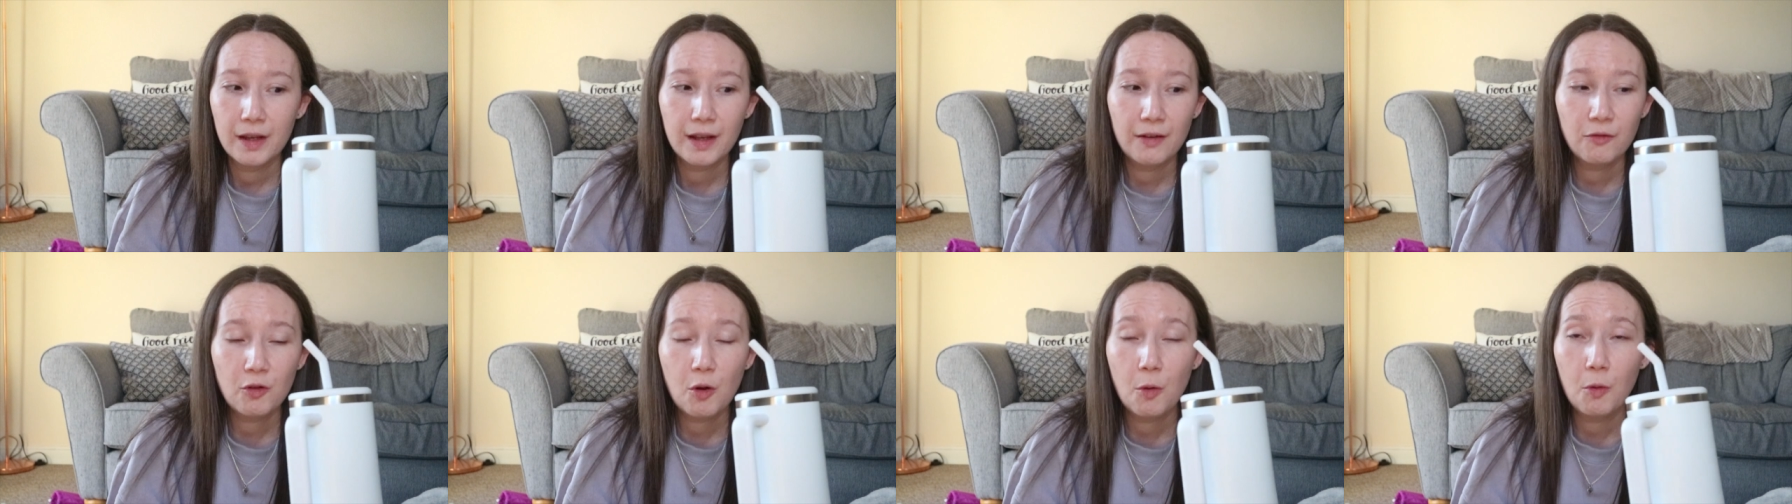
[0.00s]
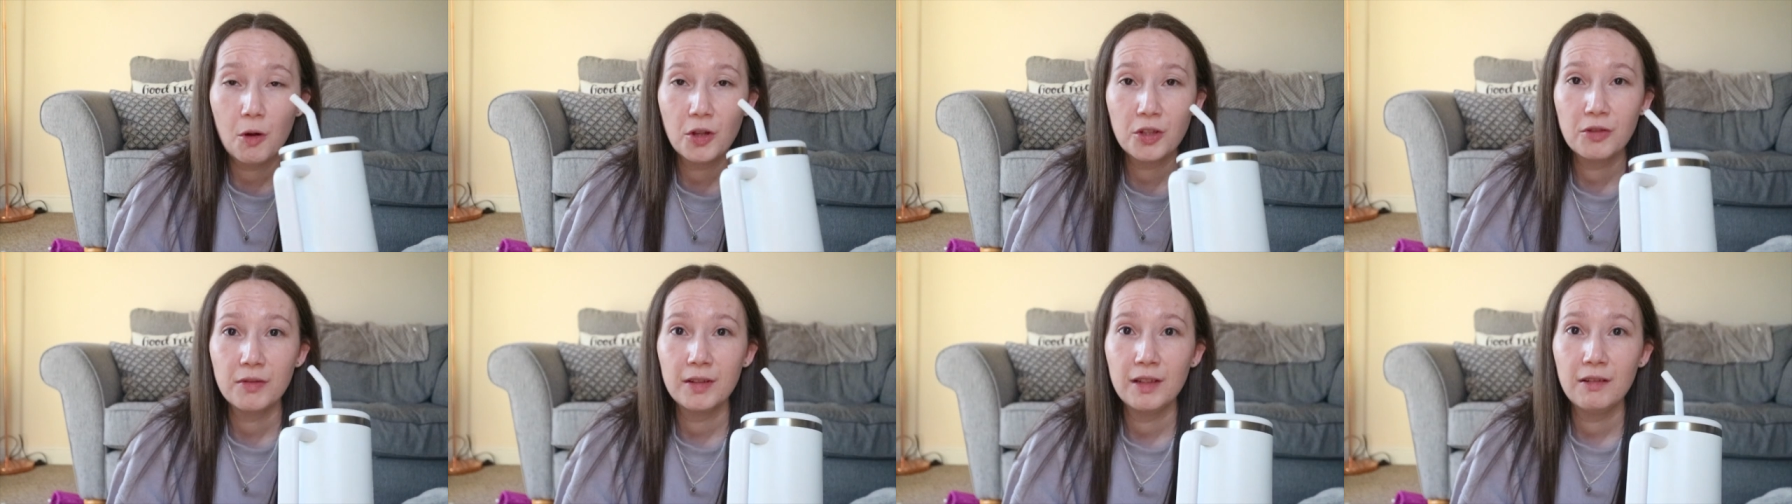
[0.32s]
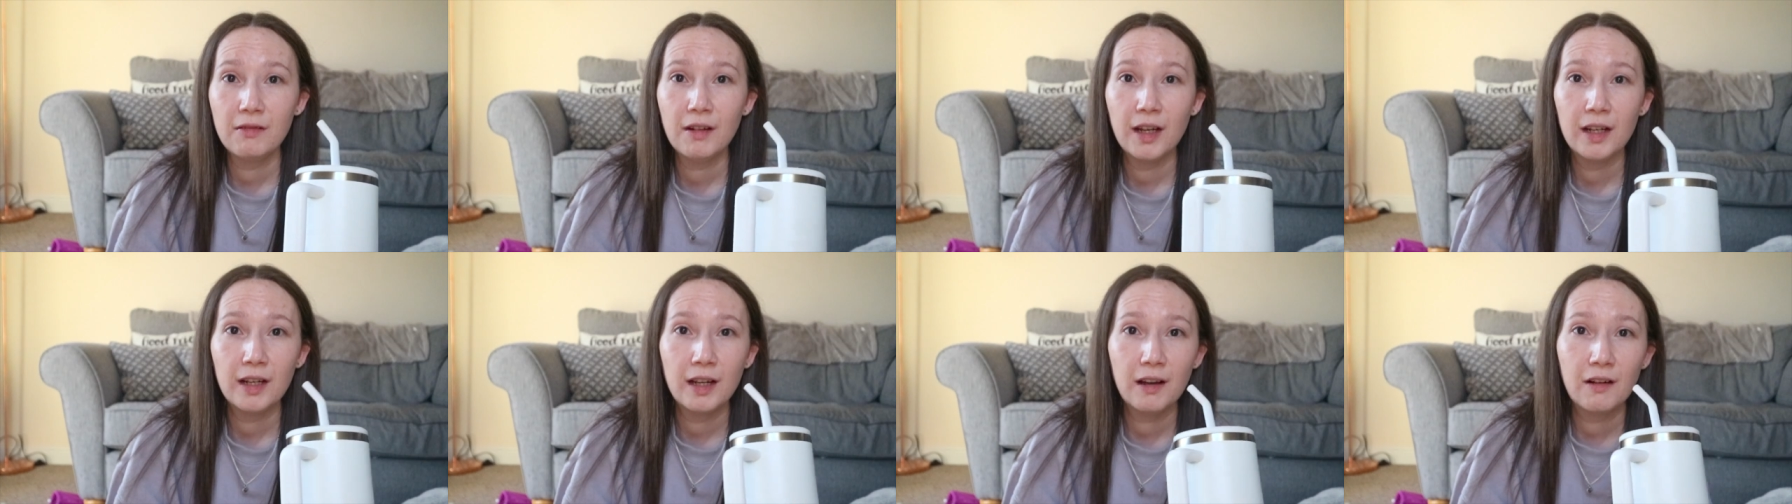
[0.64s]
I've got water in it
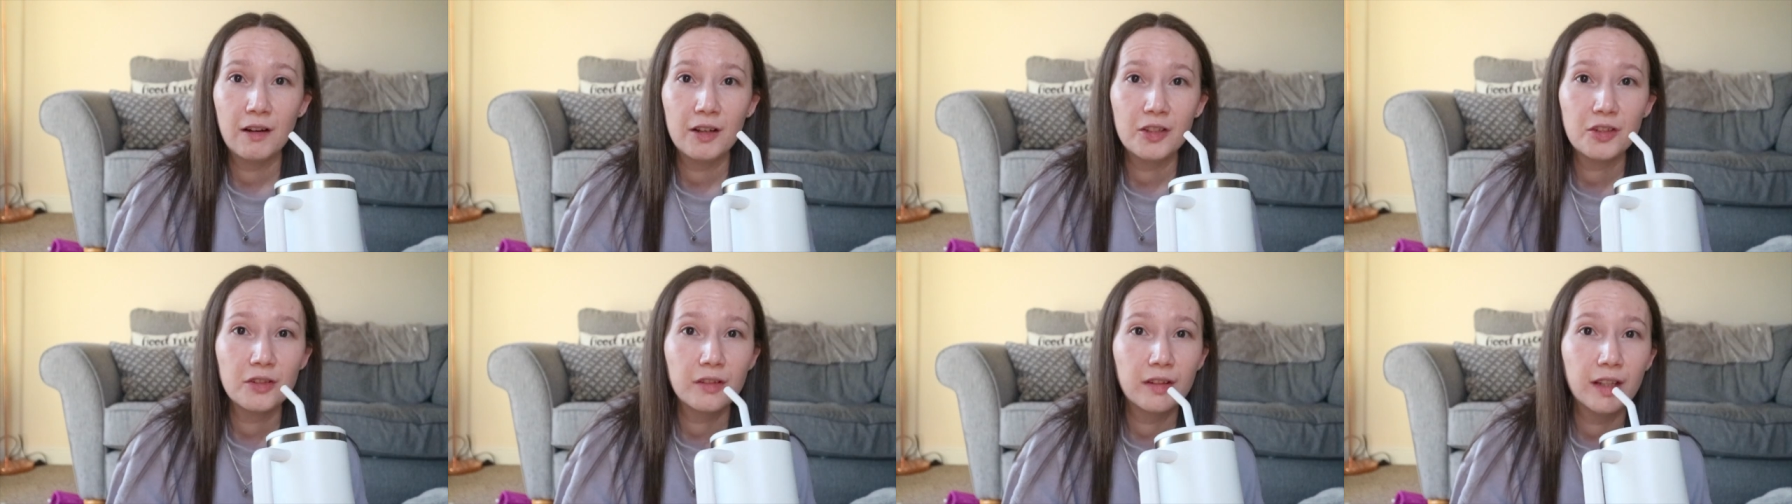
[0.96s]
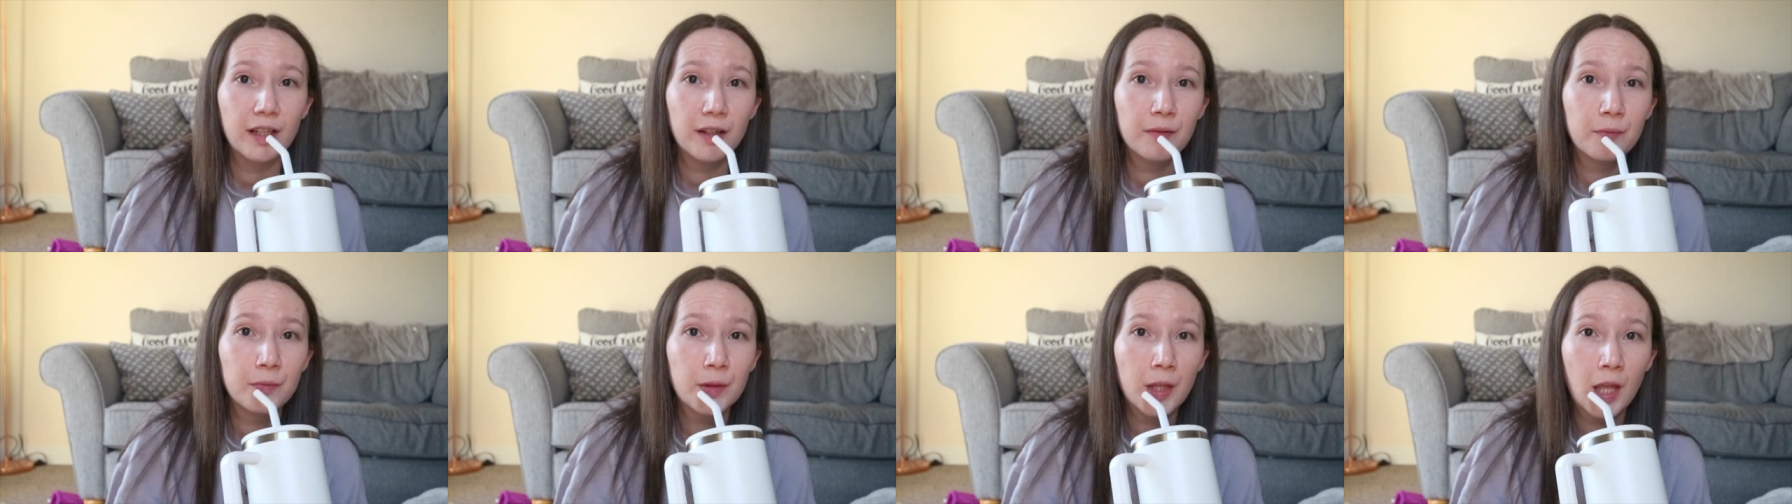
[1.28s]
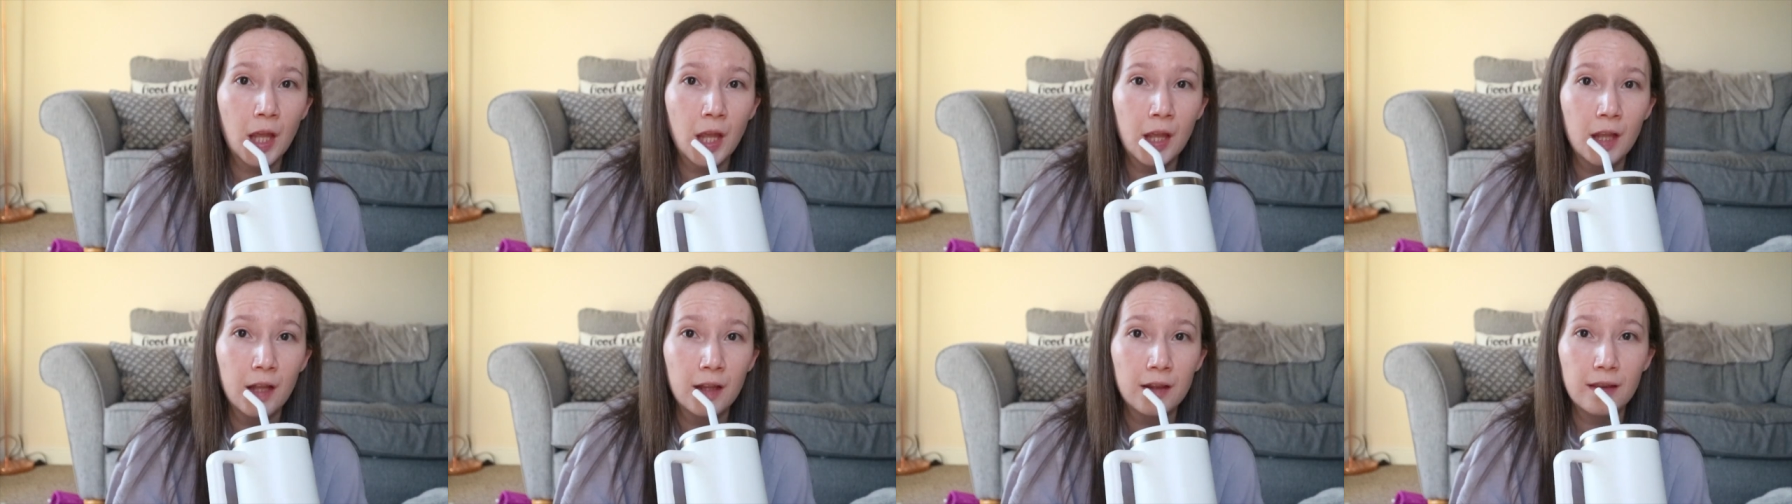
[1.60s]
right now actually.
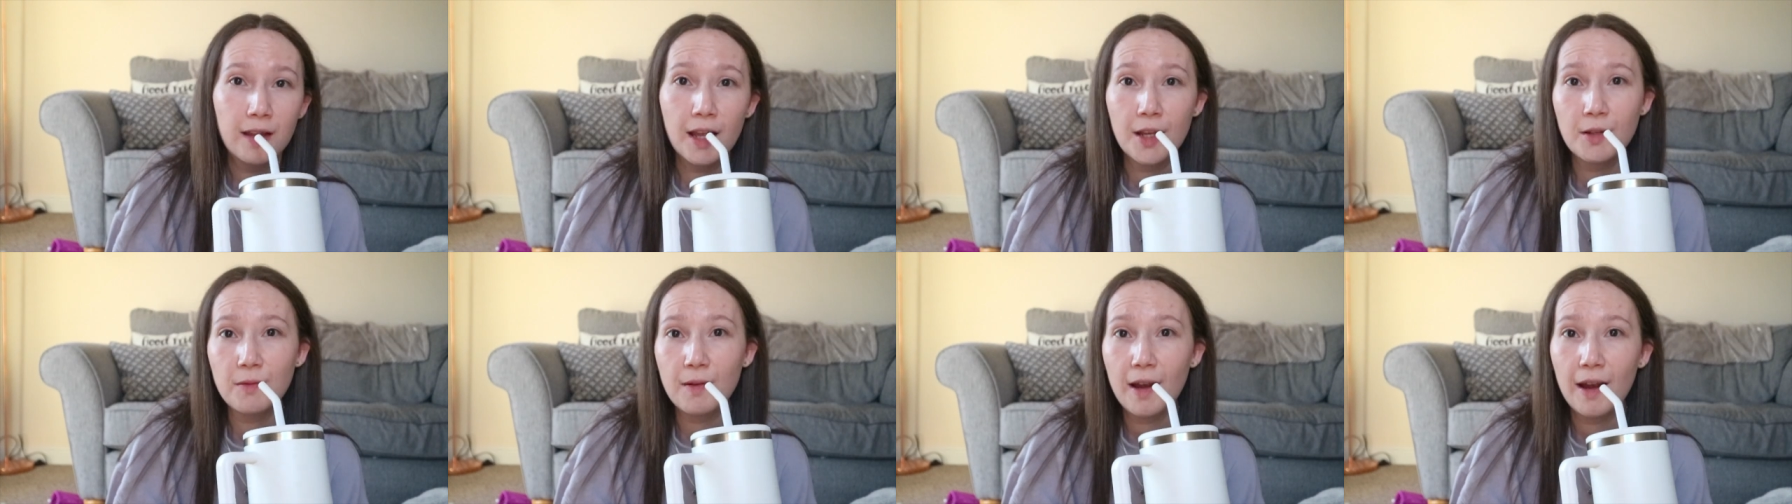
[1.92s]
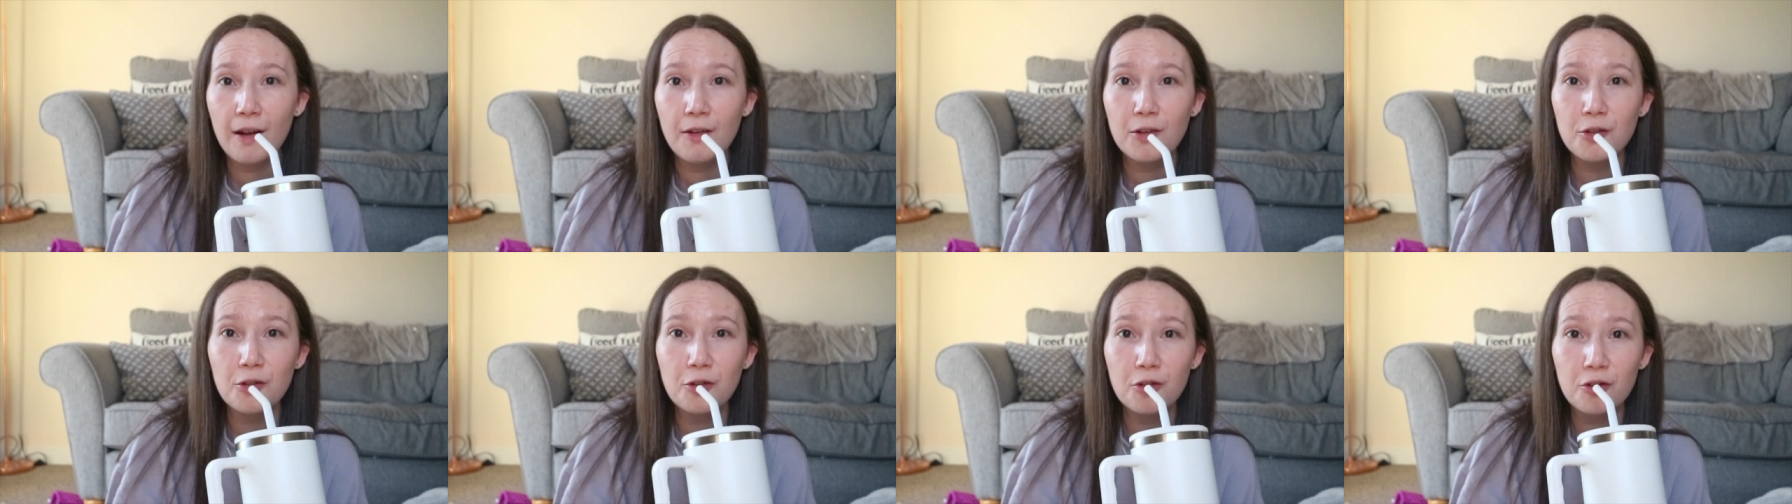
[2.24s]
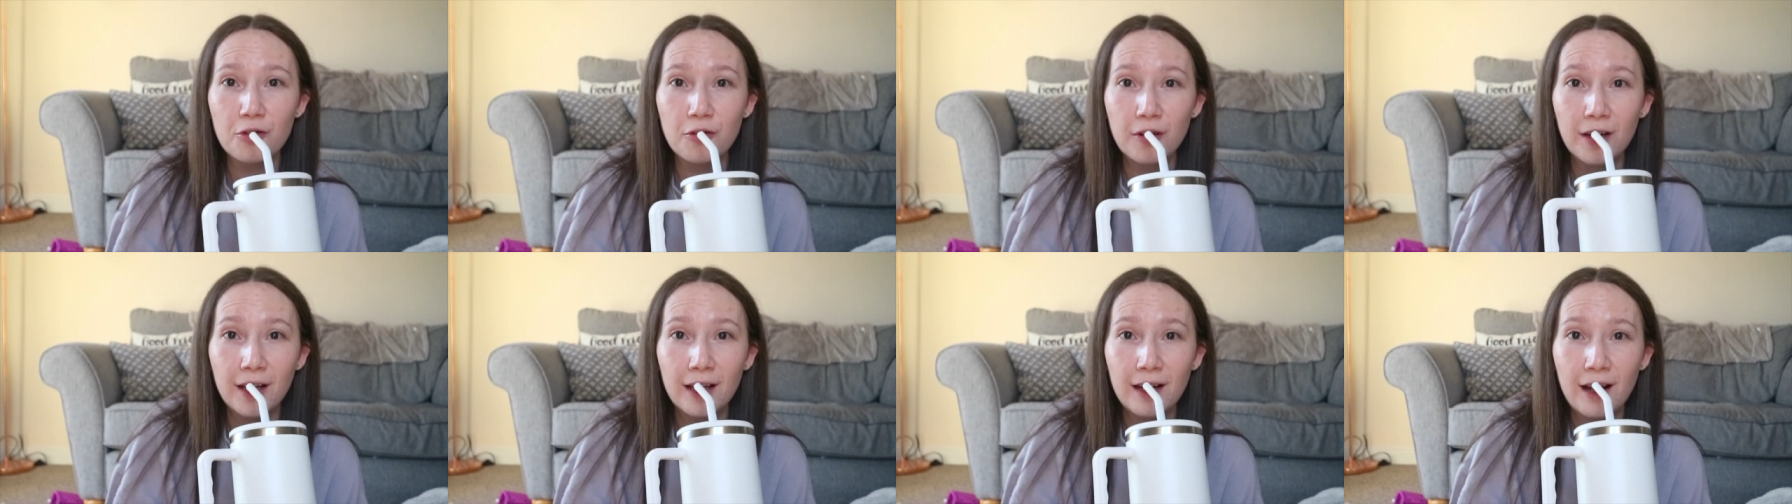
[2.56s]
That's why I was just
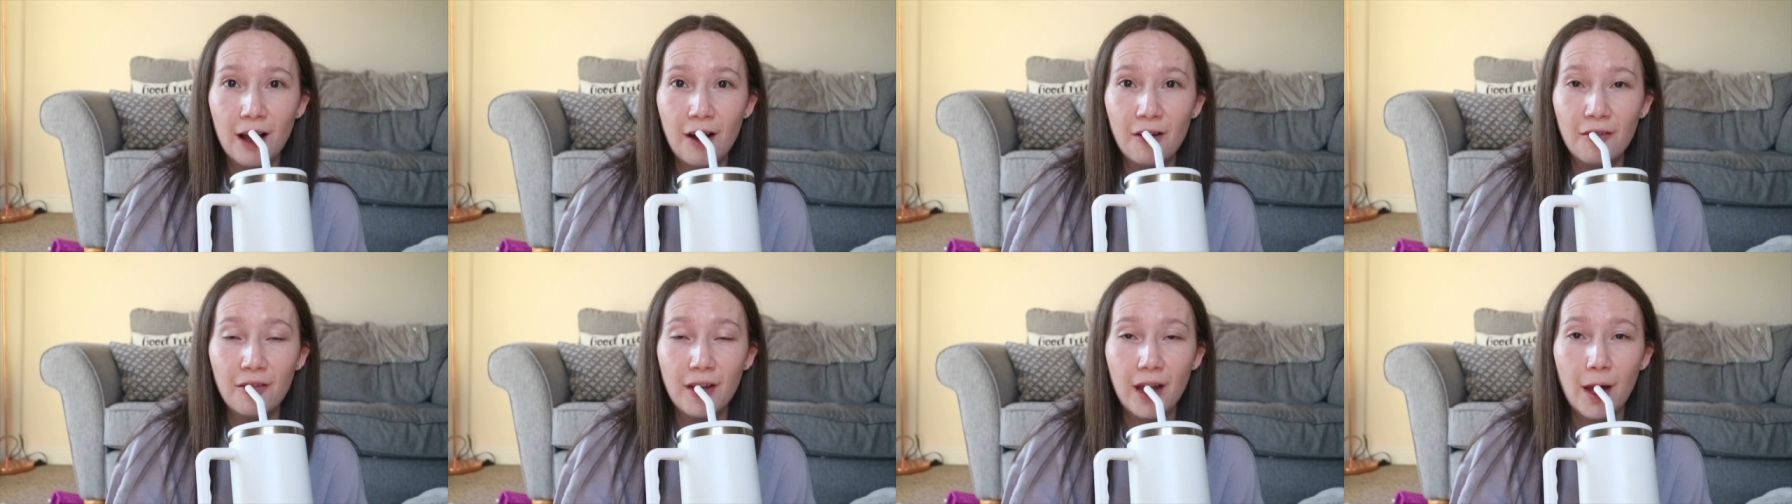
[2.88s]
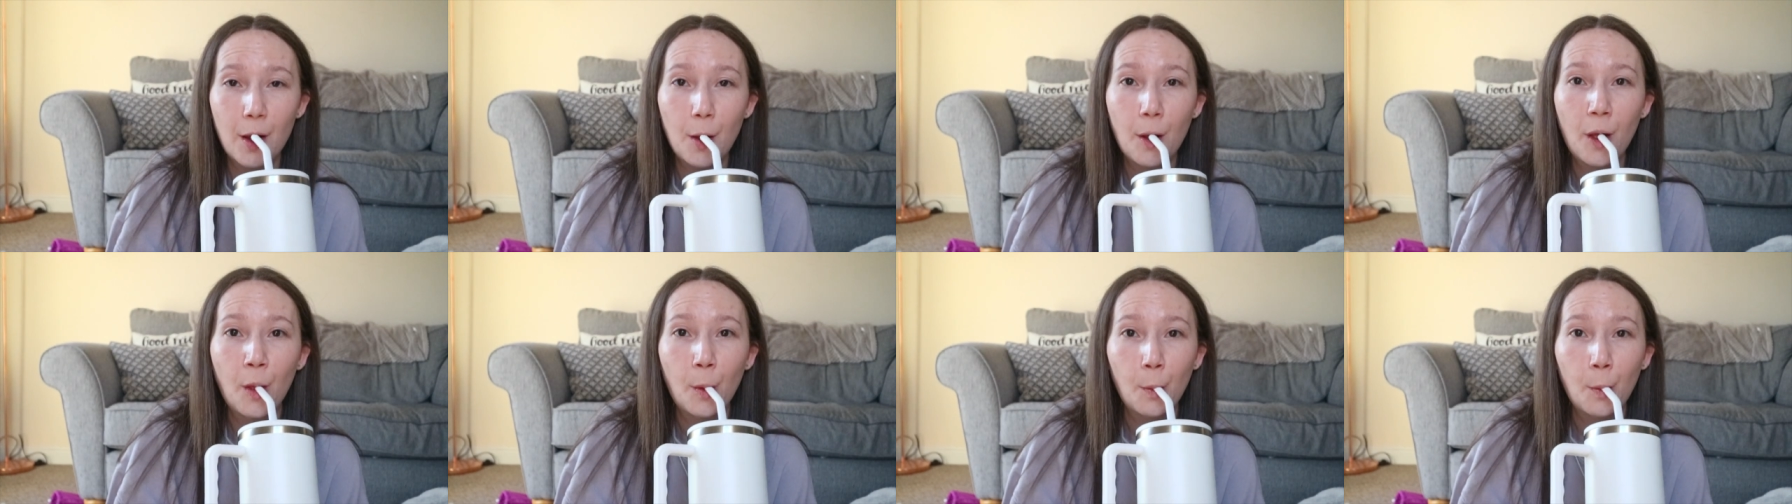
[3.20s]
drinking out of it.